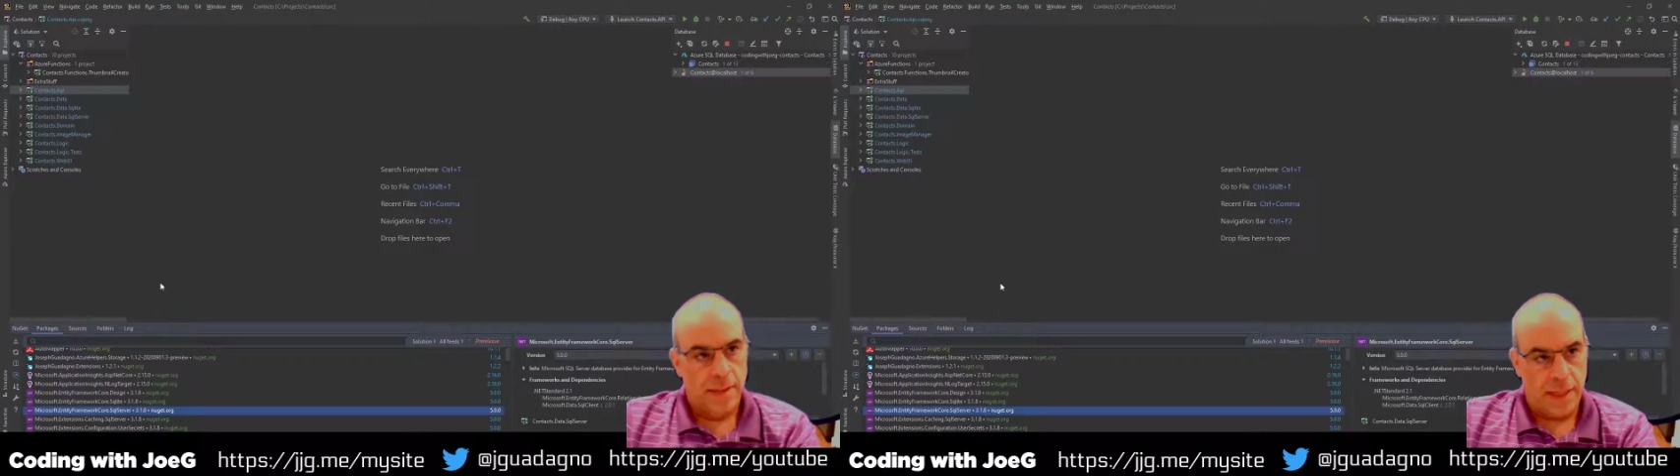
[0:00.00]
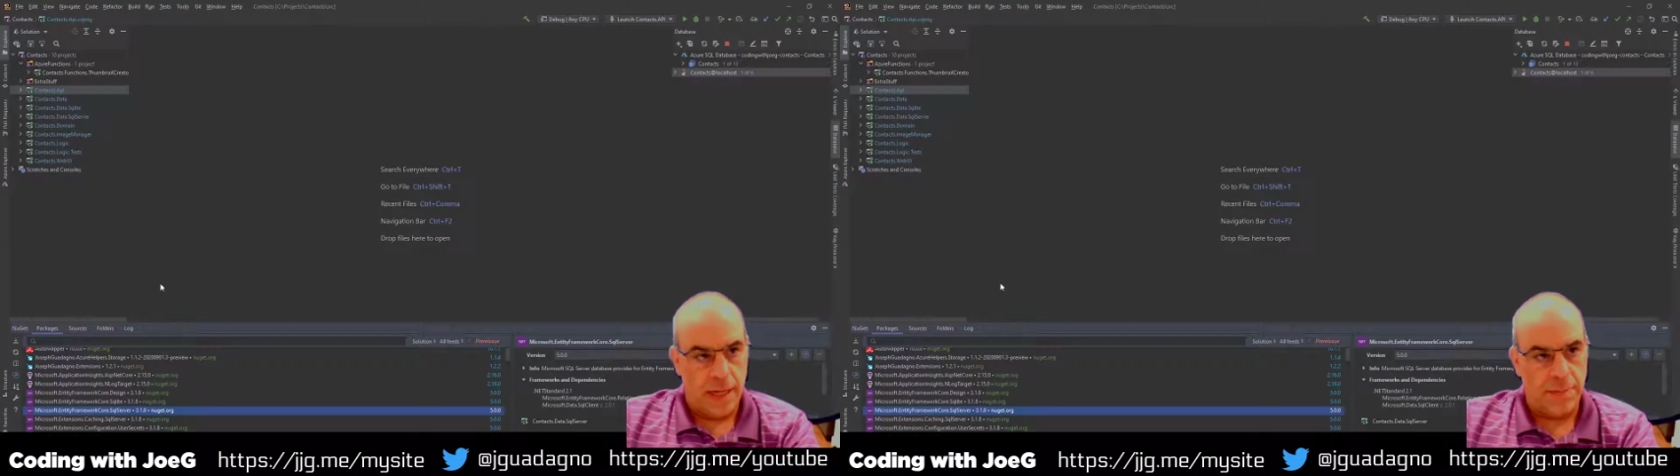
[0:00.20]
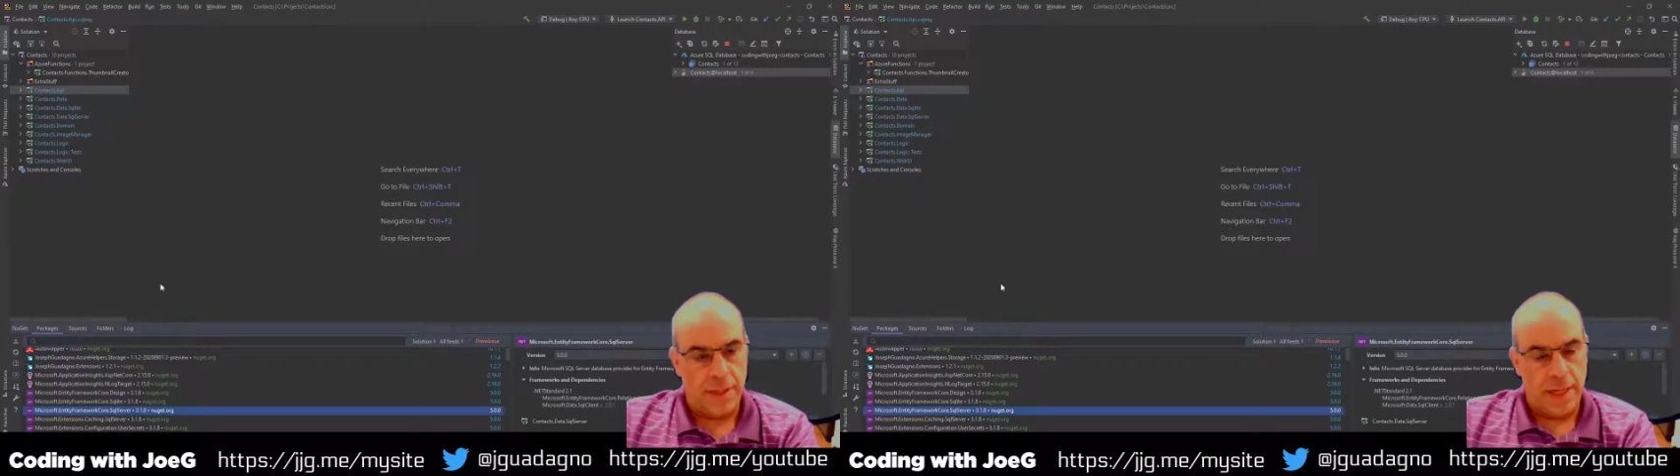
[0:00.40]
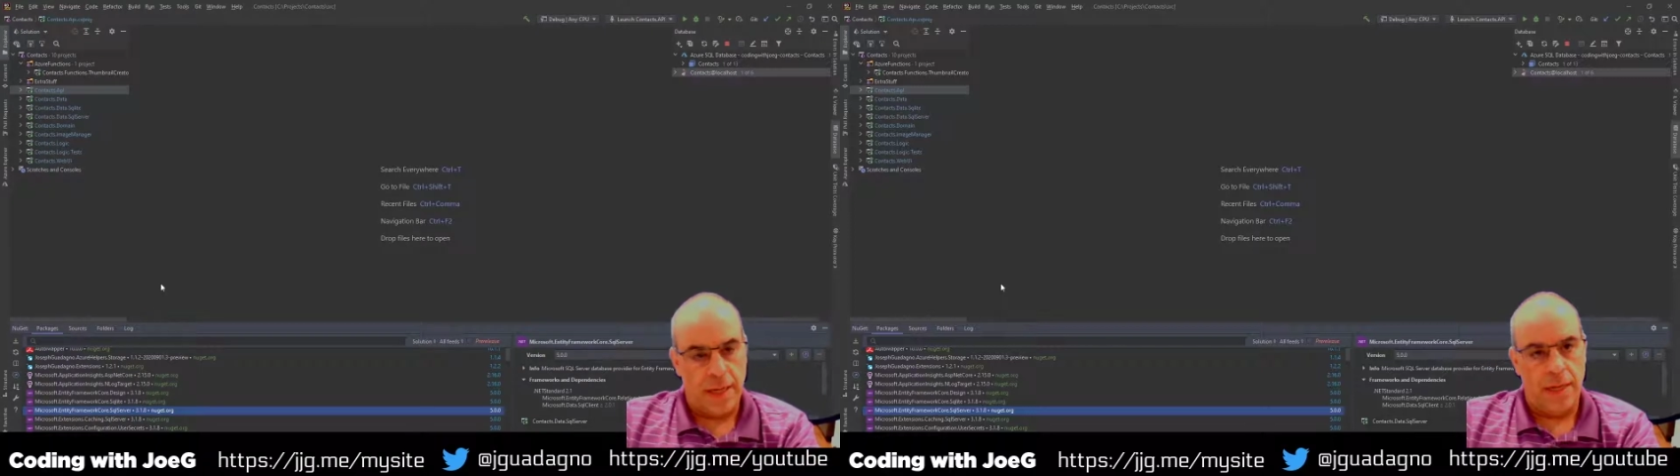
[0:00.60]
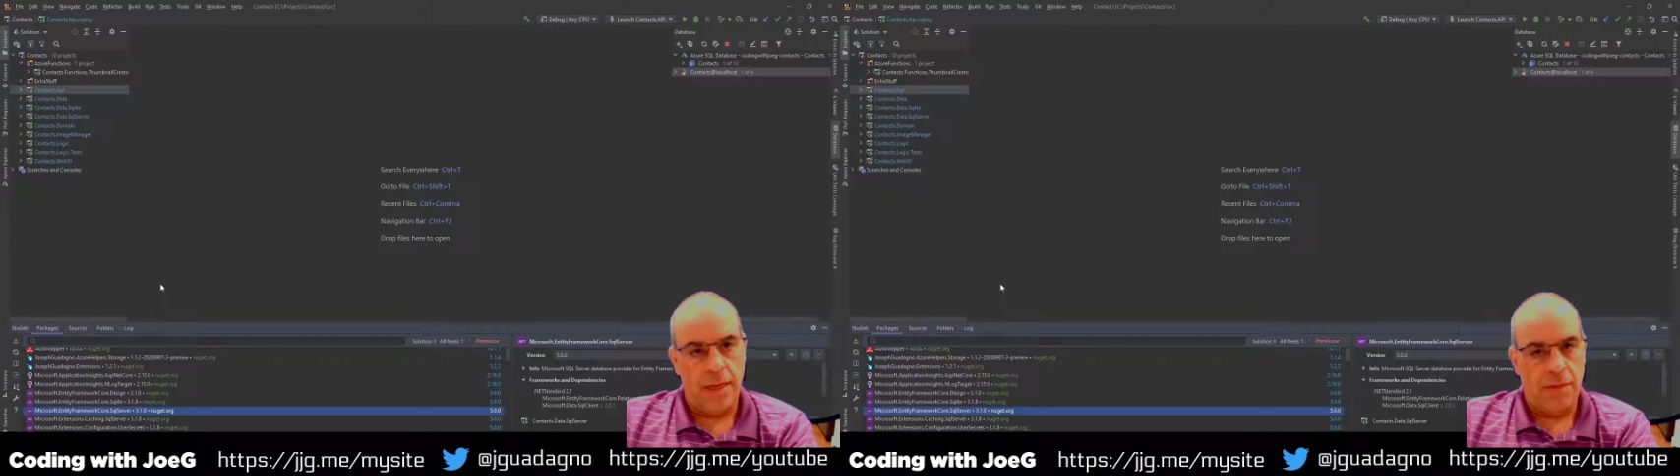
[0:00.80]
to
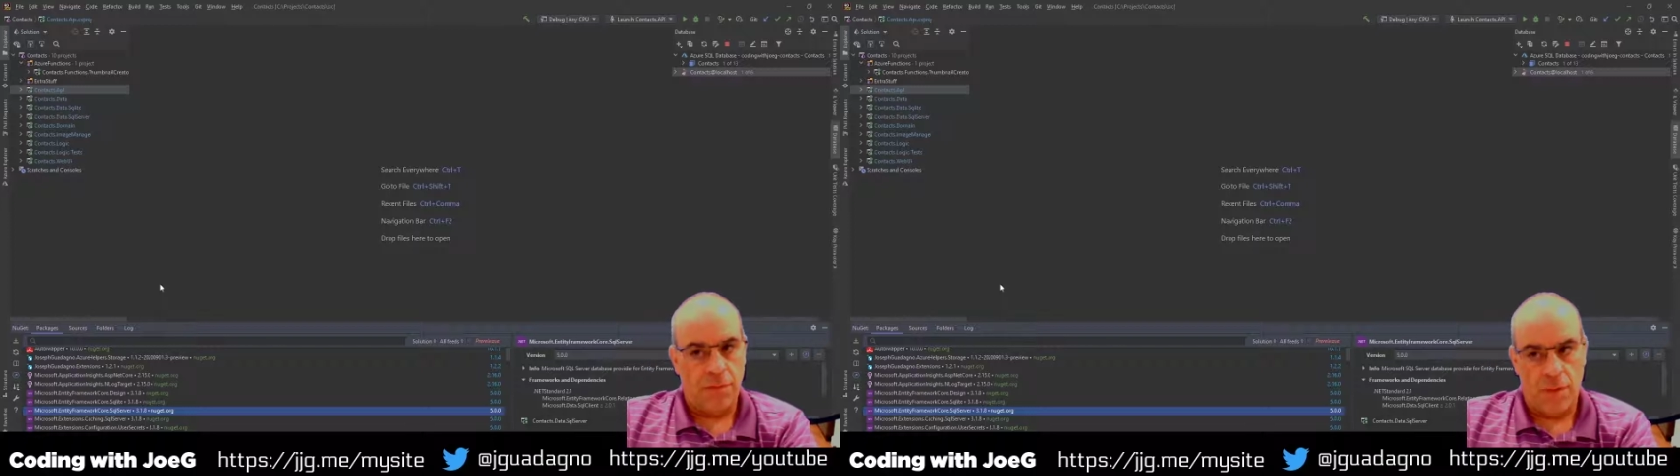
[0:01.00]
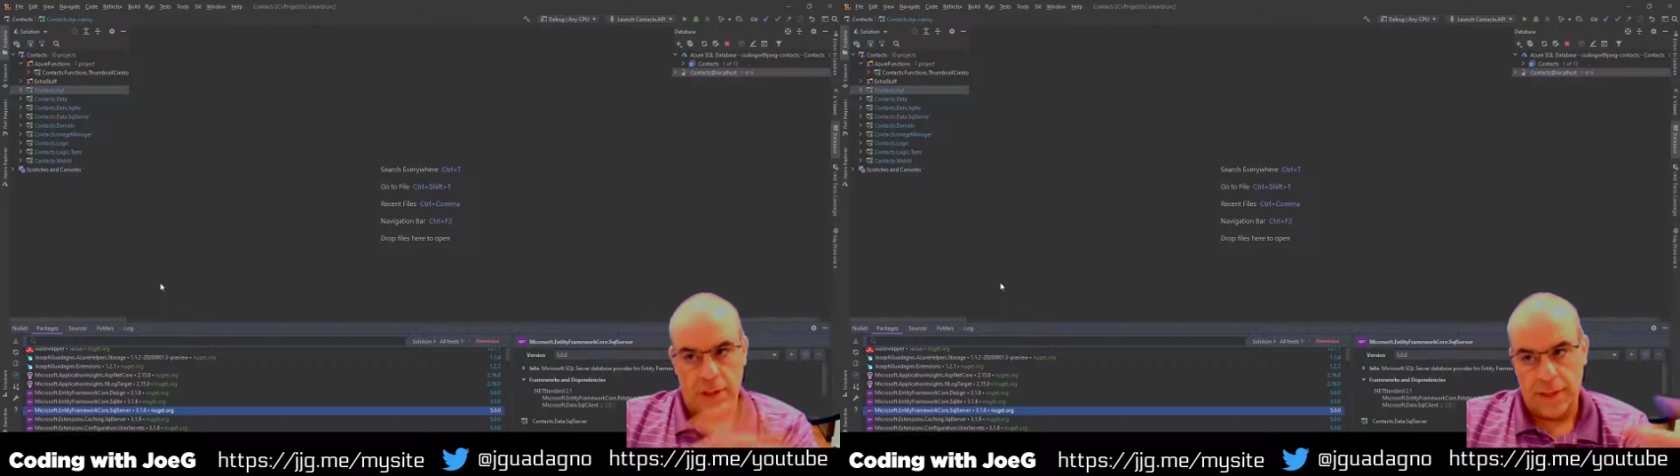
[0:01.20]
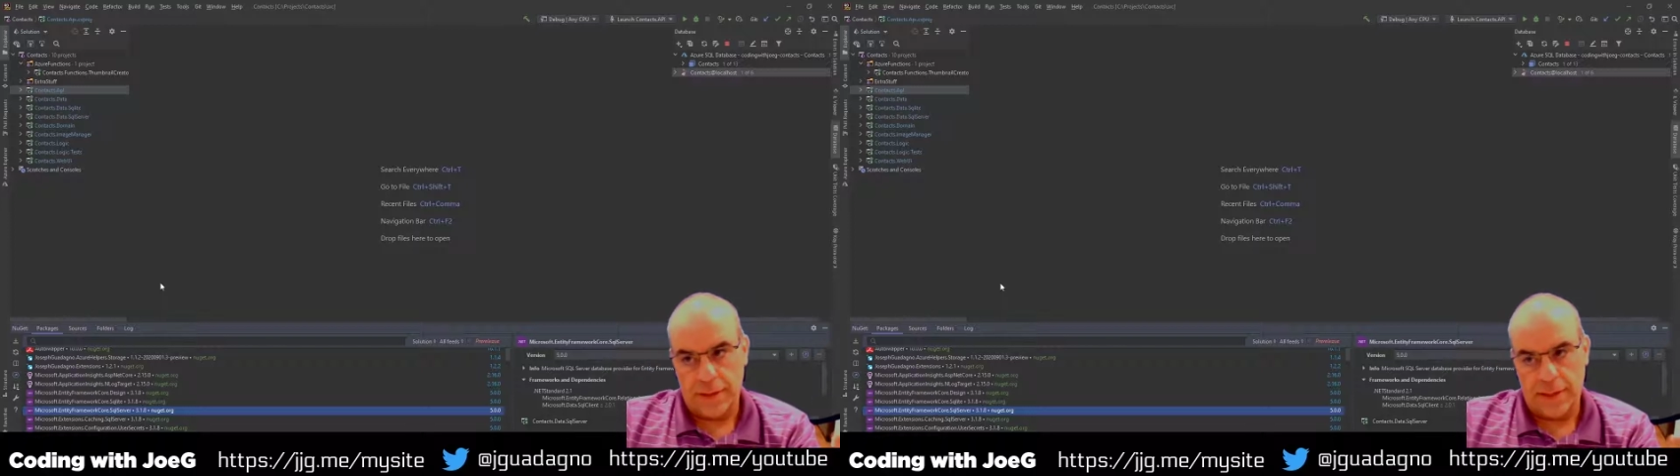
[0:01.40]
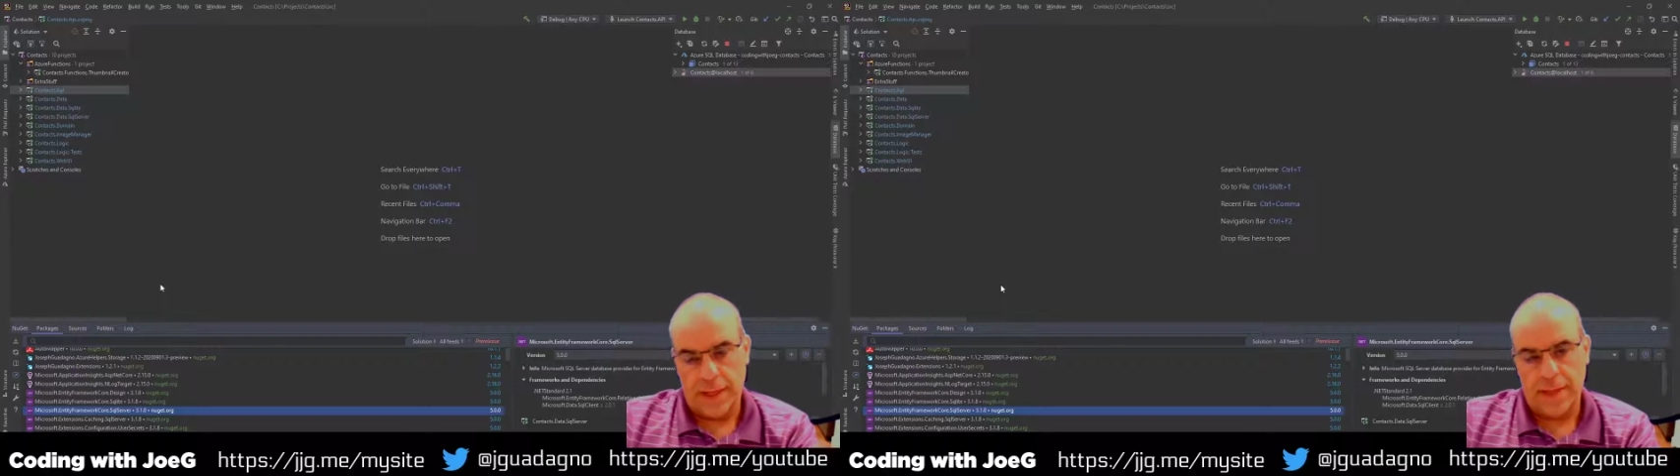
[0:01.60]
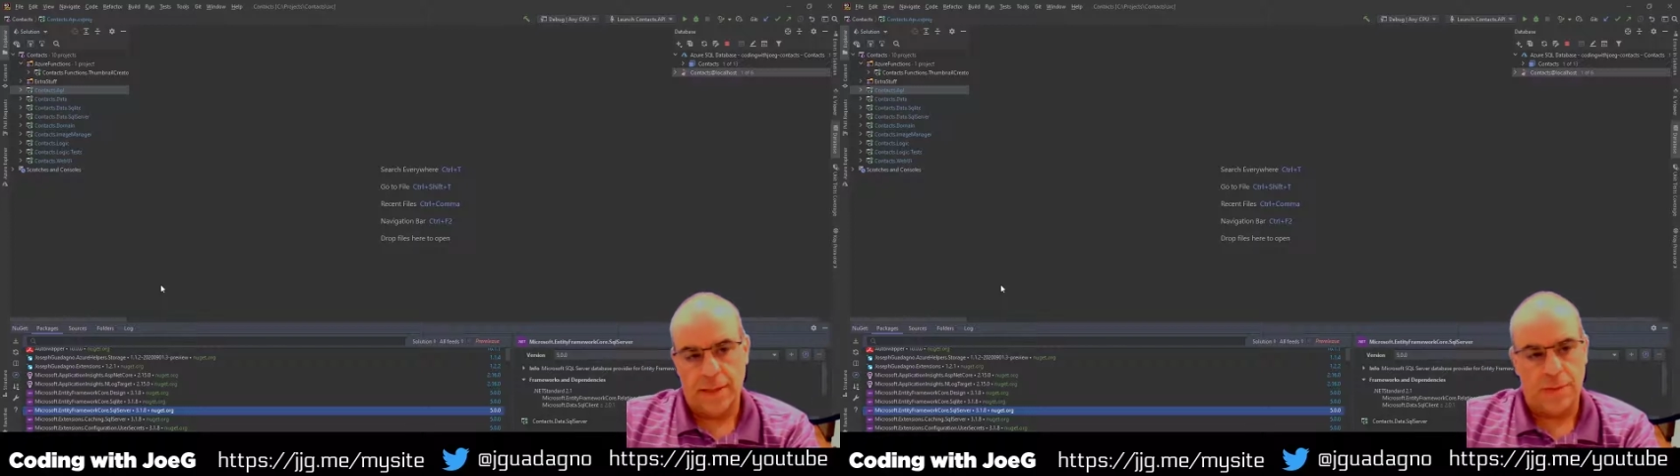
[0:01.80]
update, run their
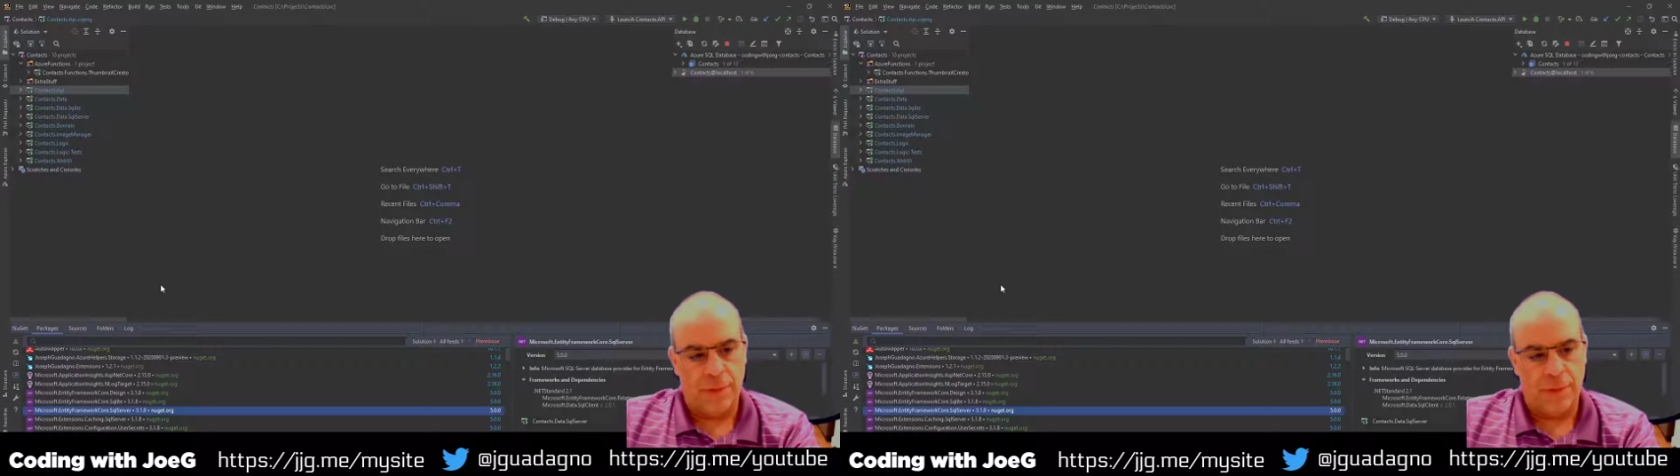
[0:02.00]
tests.